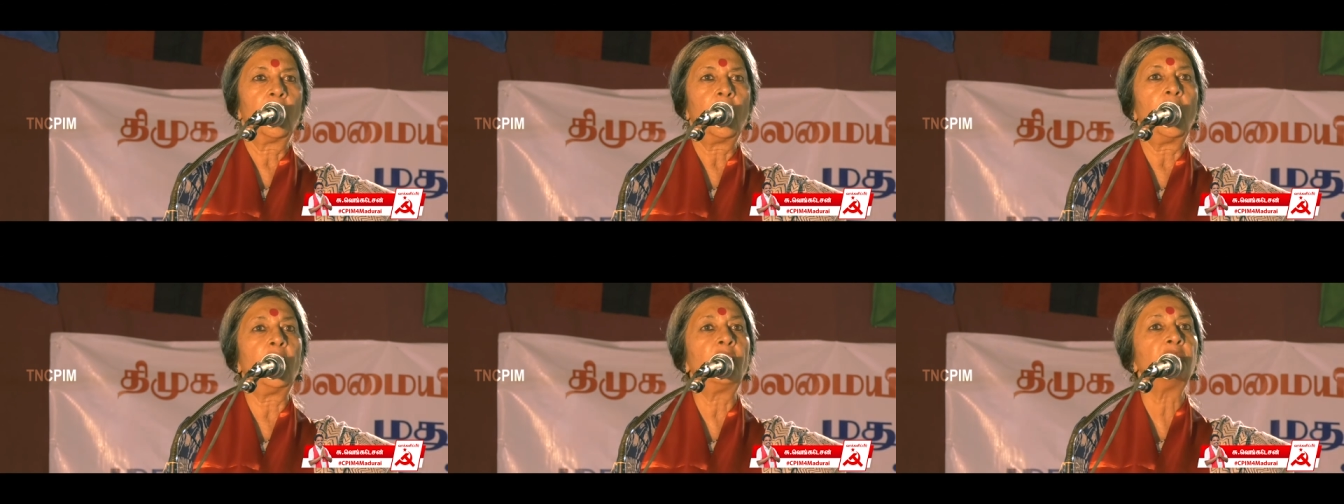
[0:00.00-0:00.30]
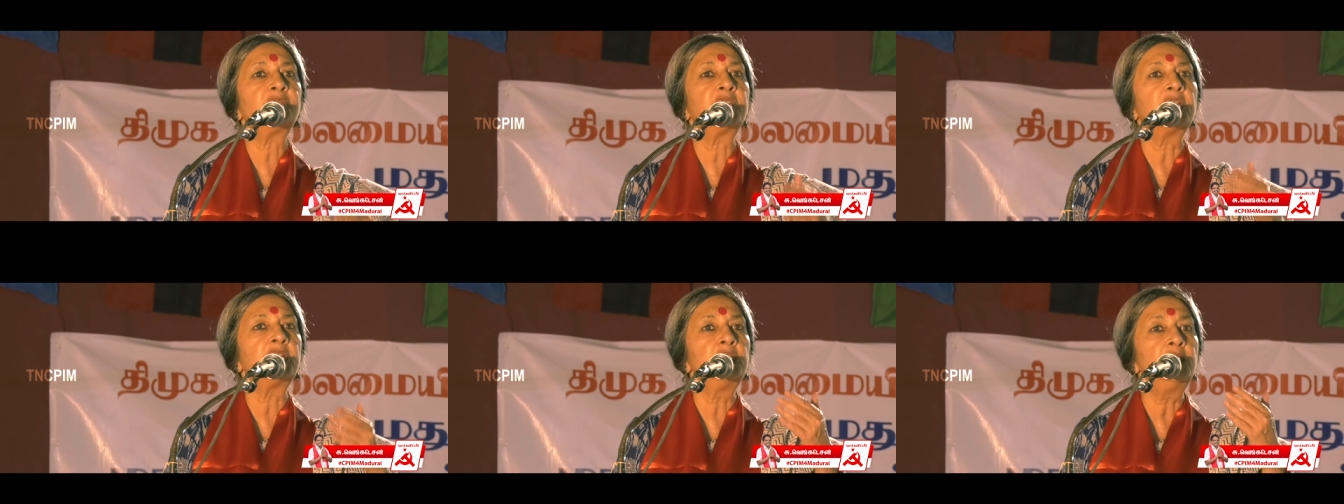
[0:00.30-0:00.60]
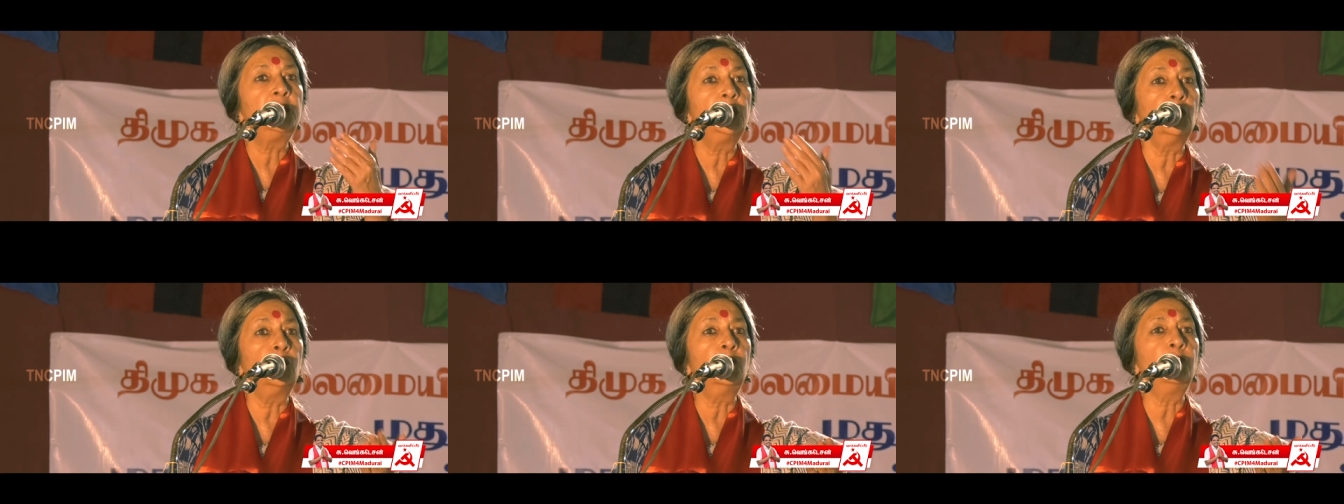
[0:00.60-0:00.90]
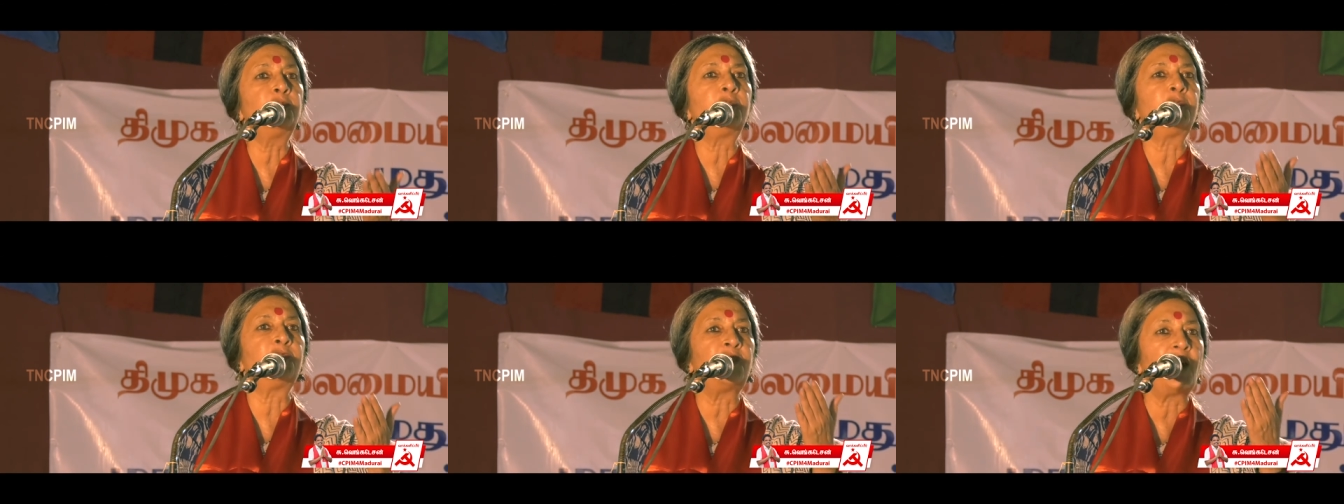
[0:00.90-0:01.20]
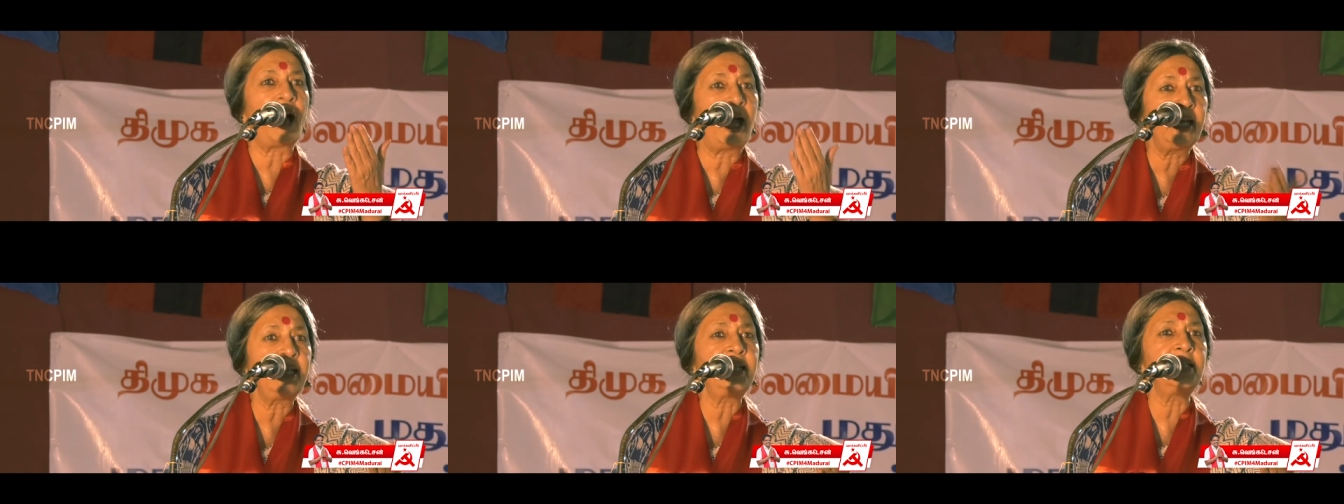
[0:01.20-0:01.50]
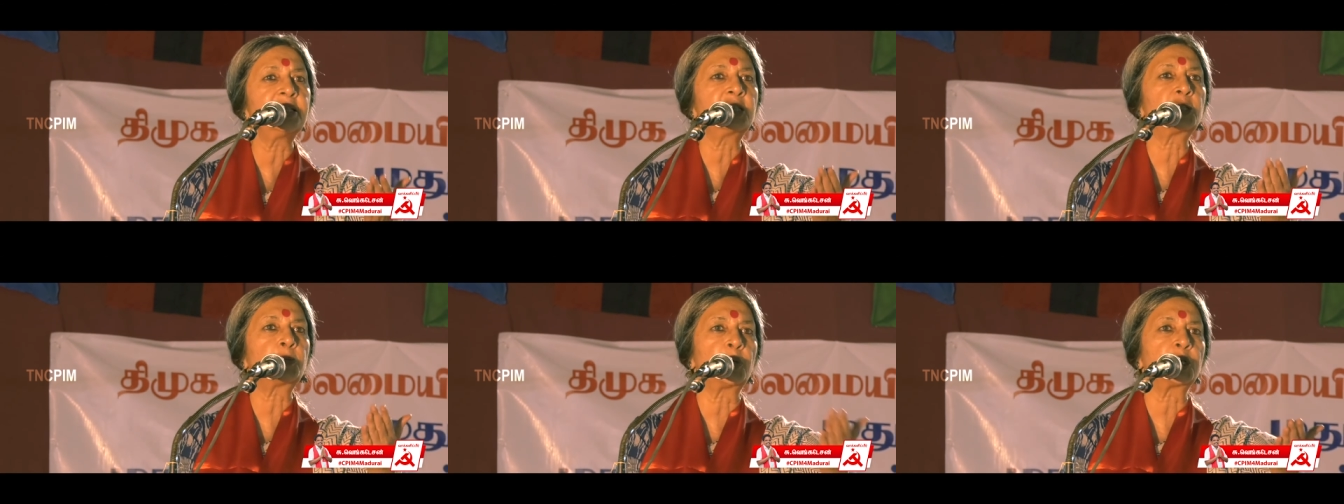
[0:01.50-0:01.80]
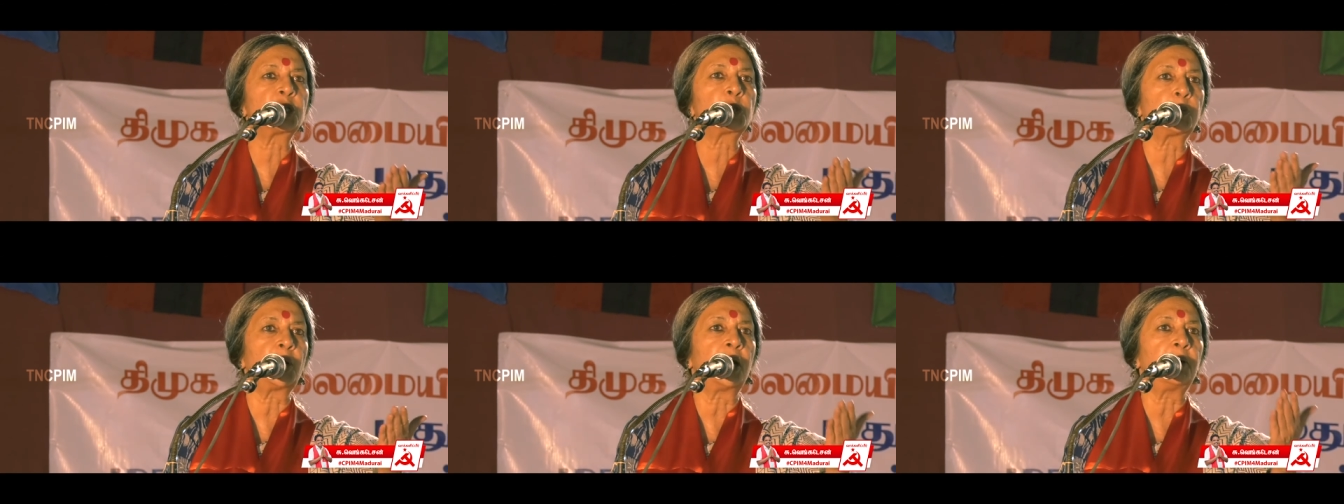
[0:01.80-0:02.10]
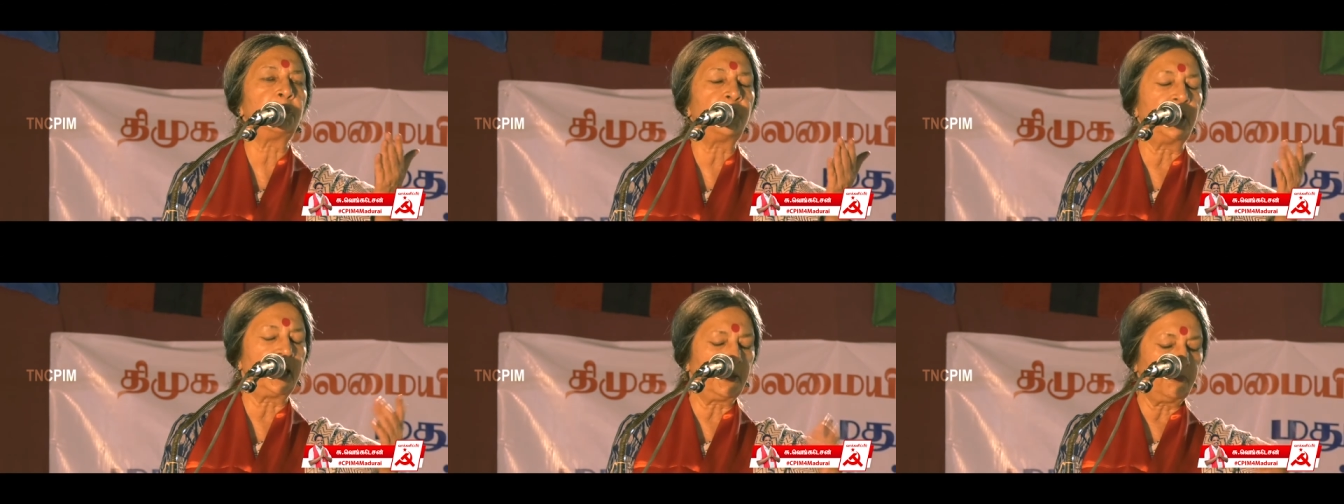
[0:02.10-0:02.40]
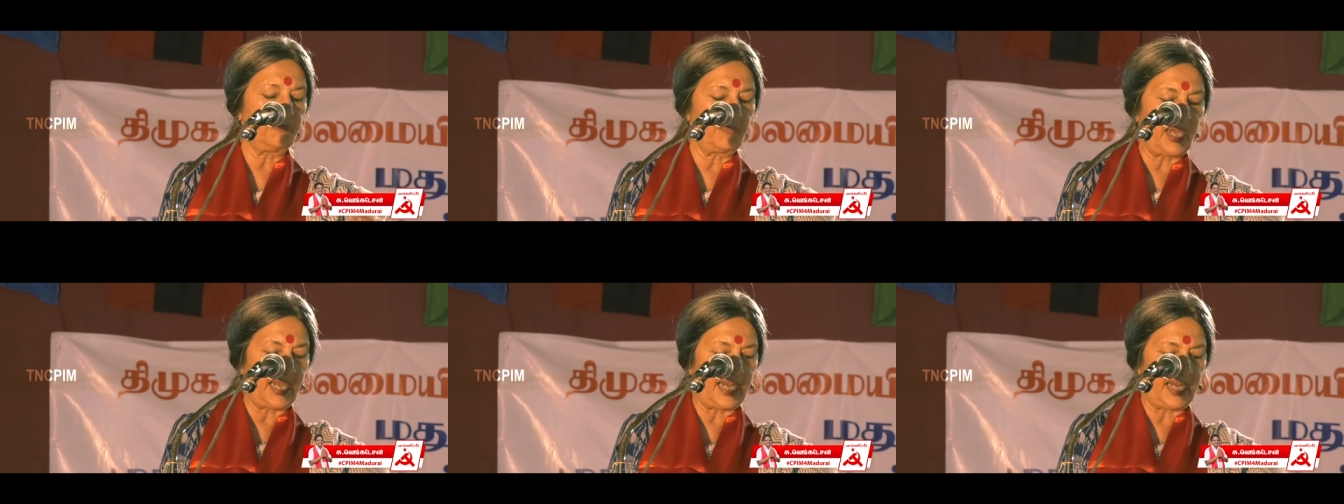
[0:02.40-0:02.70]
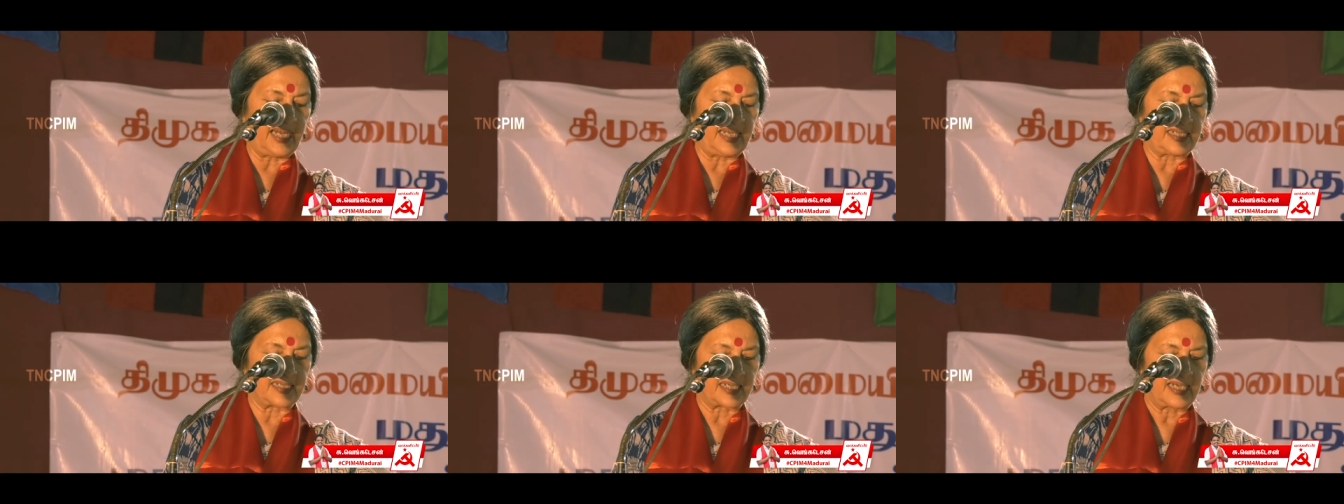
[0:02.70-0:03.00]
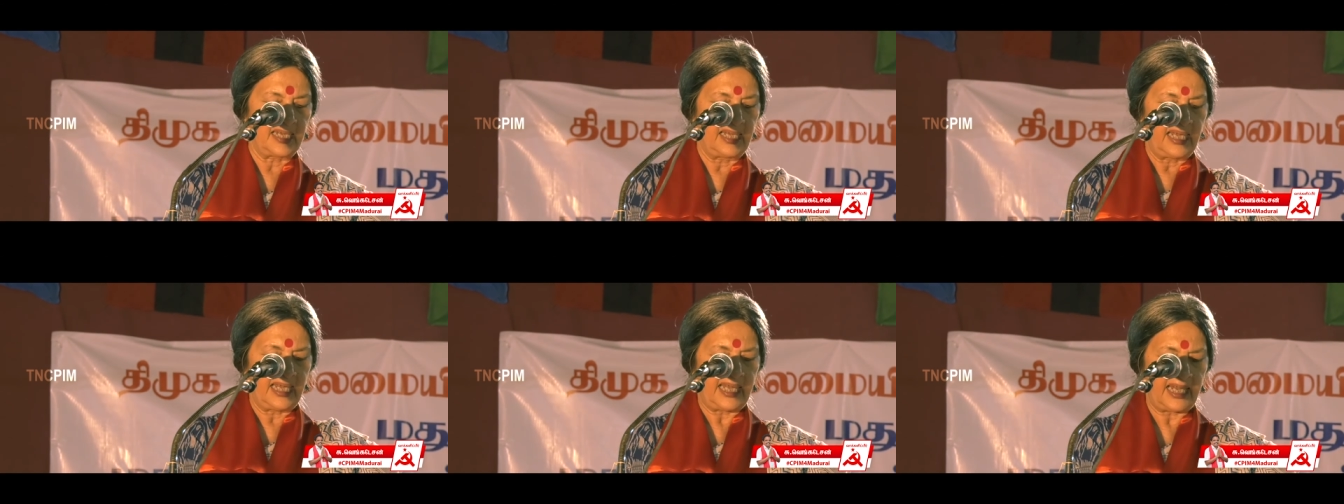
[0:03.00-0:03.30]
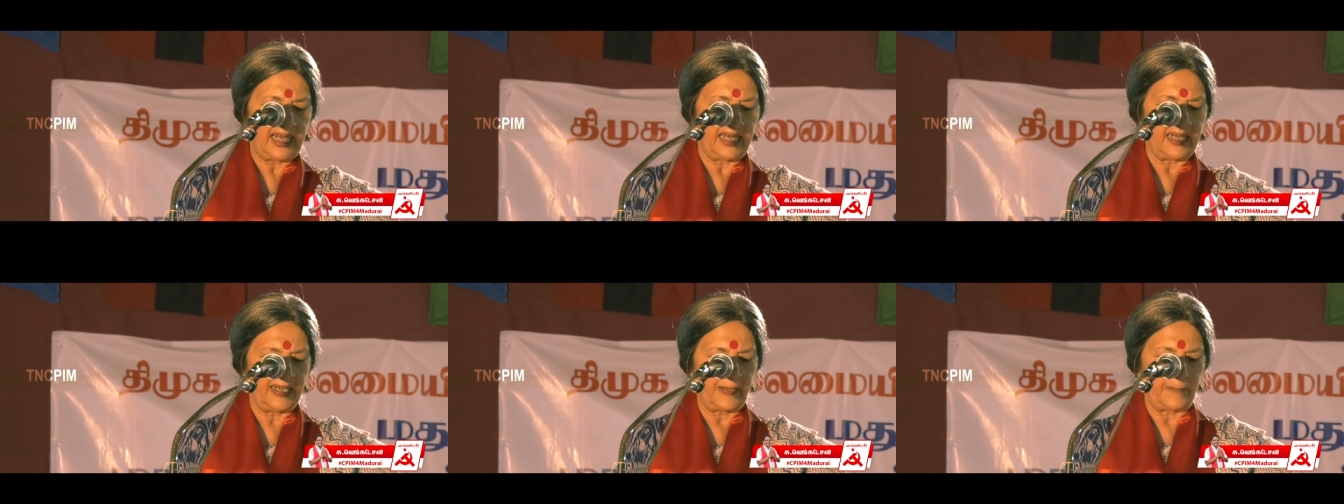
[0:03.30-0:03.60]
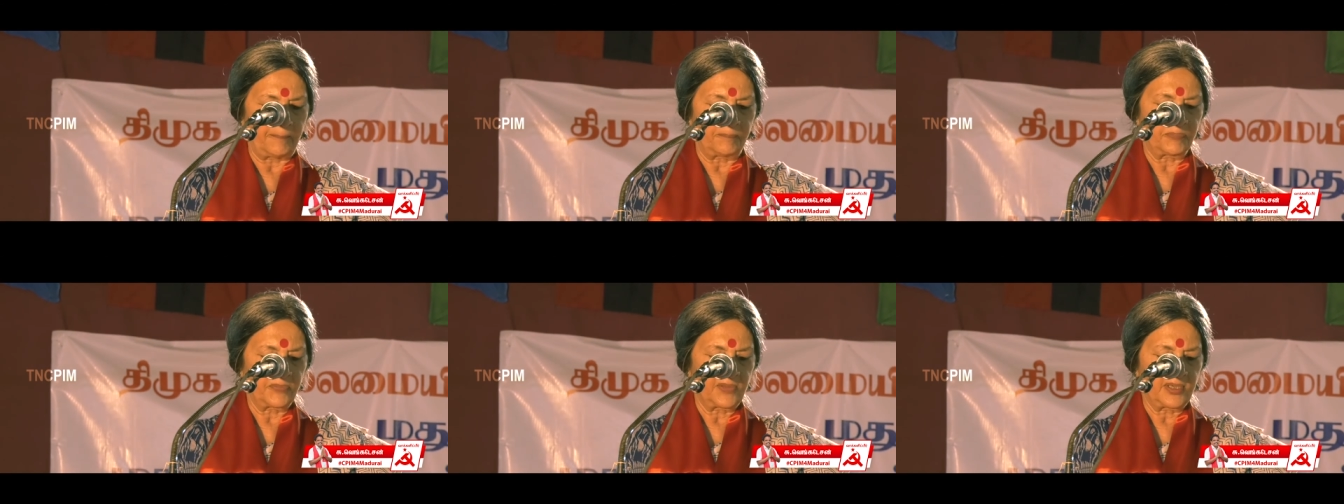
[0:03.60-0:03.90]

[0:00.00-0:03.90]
of the new fines which were being made in